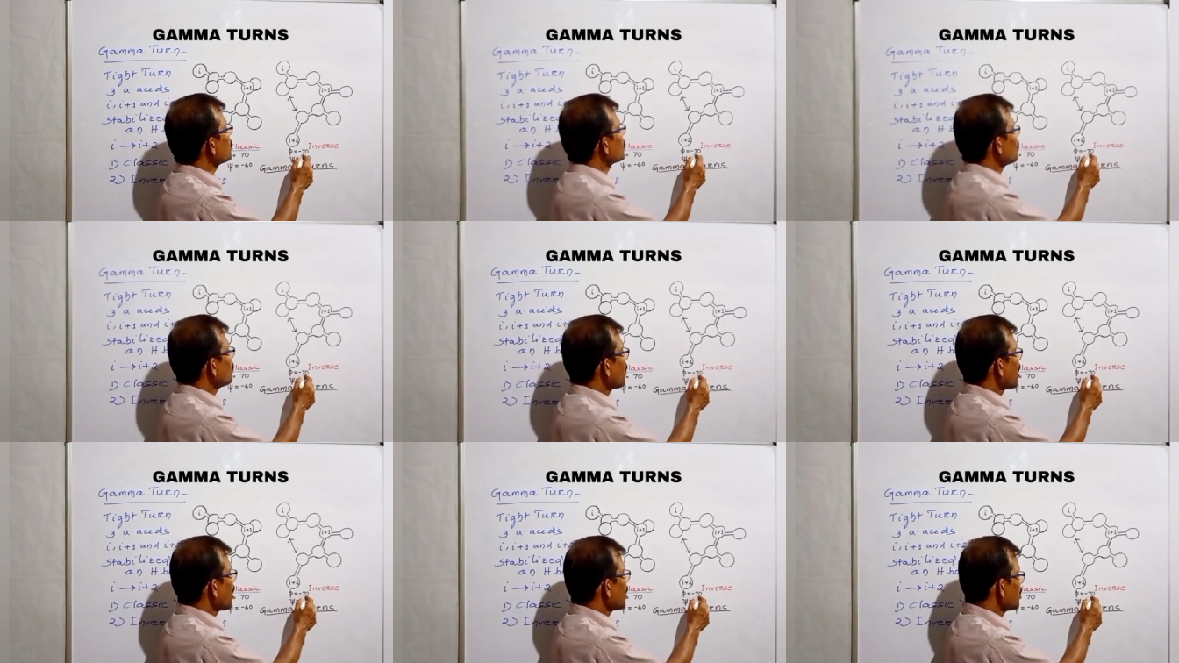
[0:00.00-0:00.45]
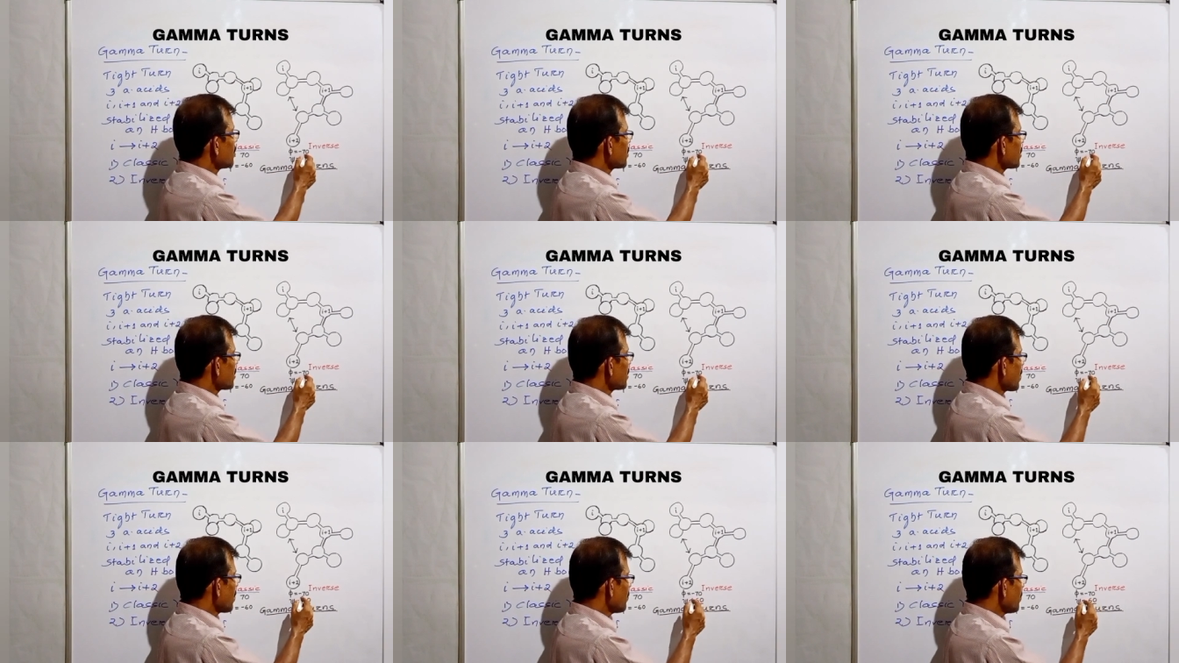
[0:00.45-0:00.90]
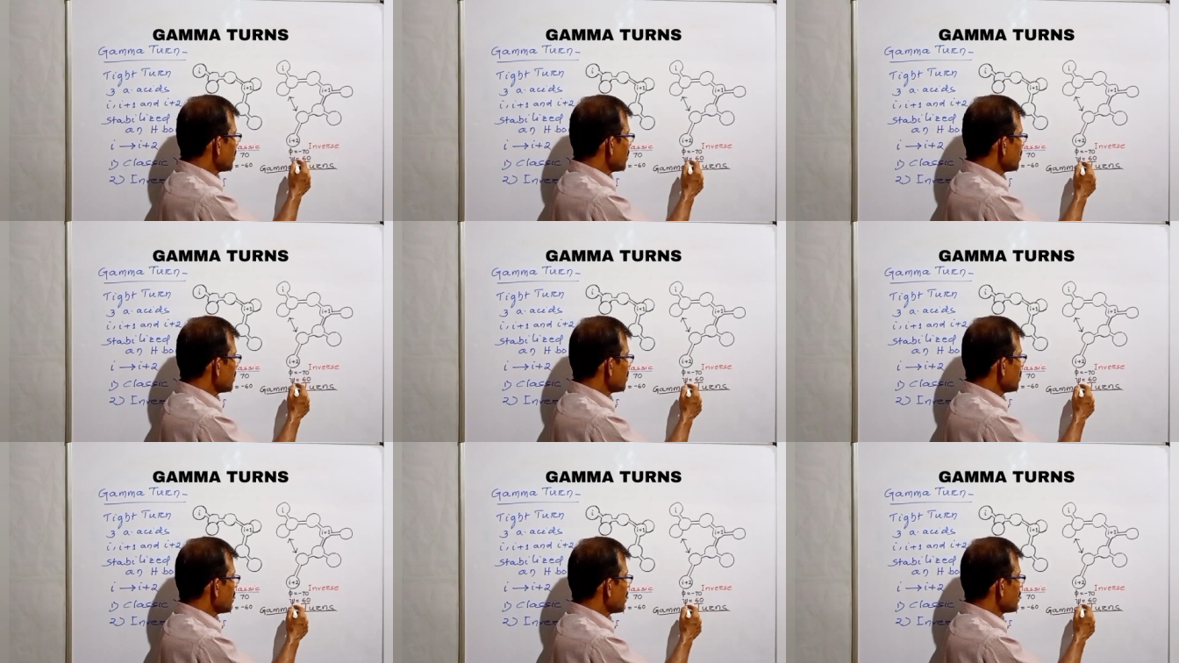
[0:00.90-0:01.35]
to minus
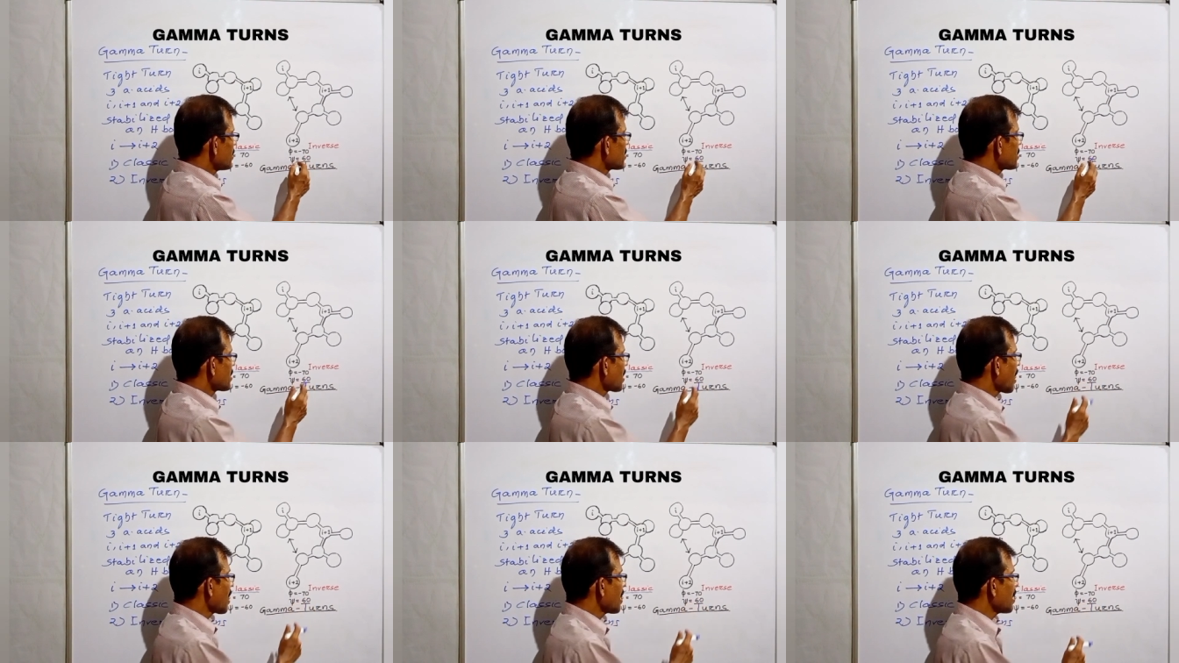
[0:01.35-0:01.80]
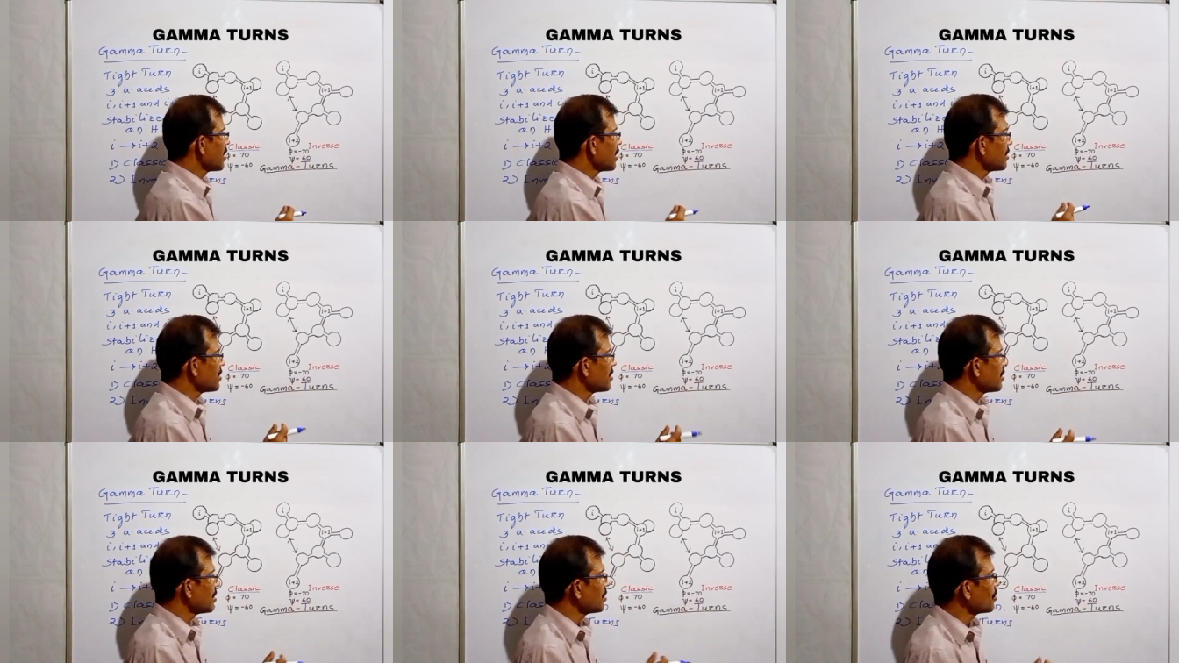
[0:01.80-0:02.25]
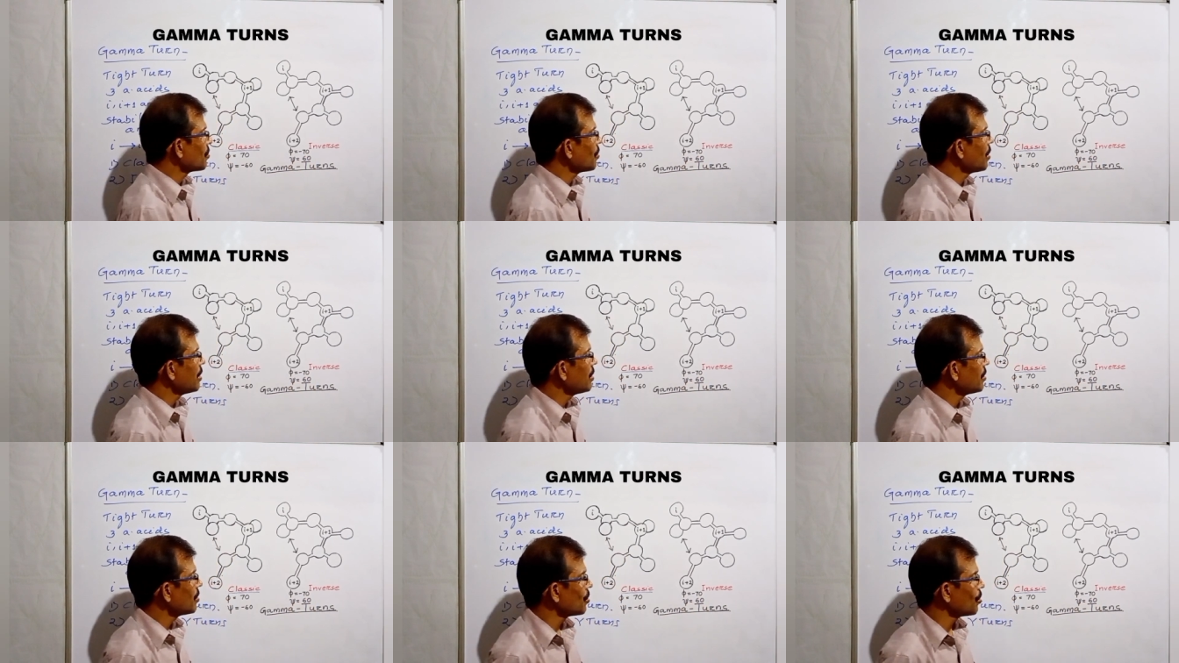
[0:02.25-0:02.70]
70 and psi is
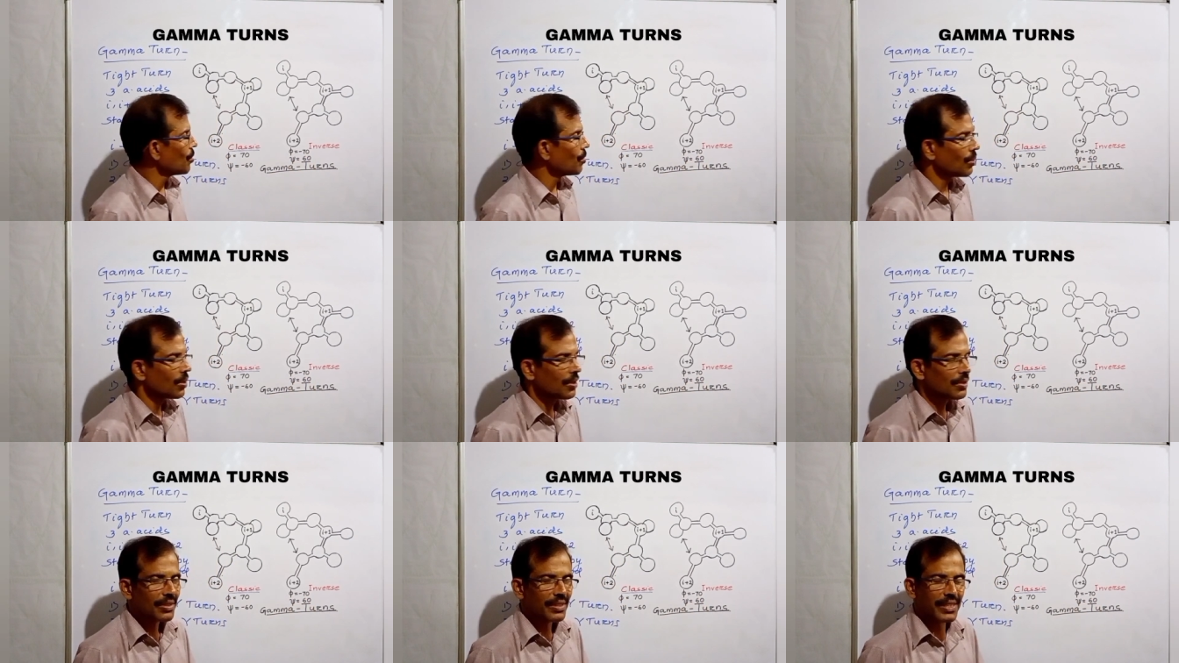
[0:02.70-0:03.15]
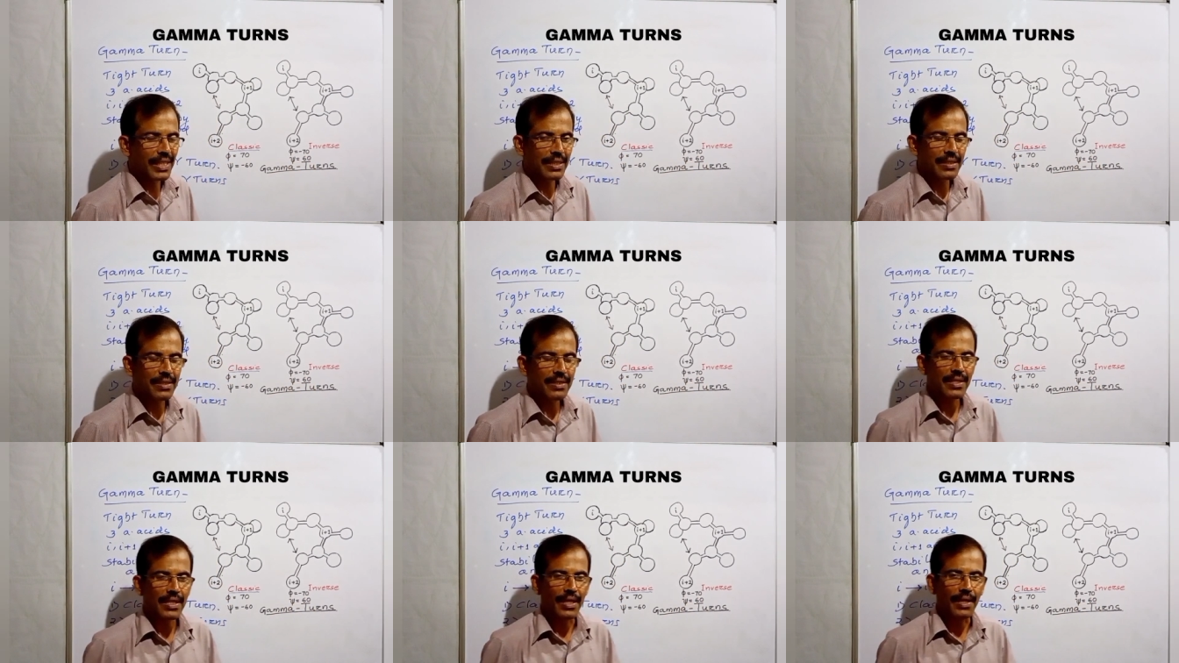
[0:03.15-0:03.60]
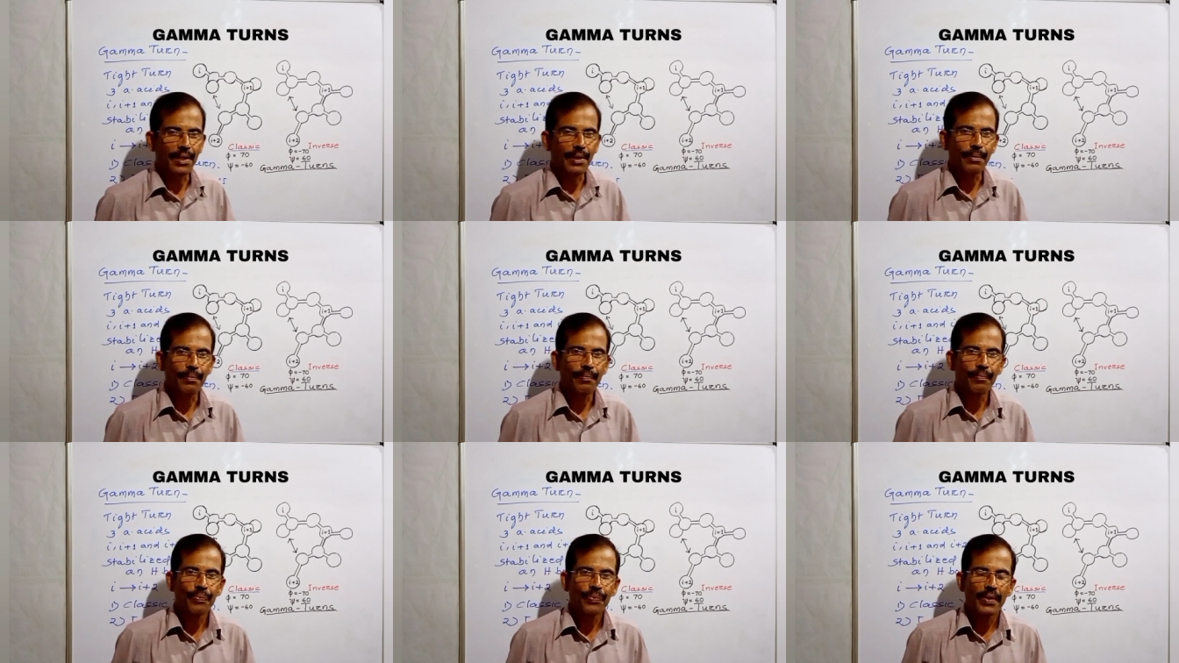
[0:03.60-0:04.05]
equal to 60.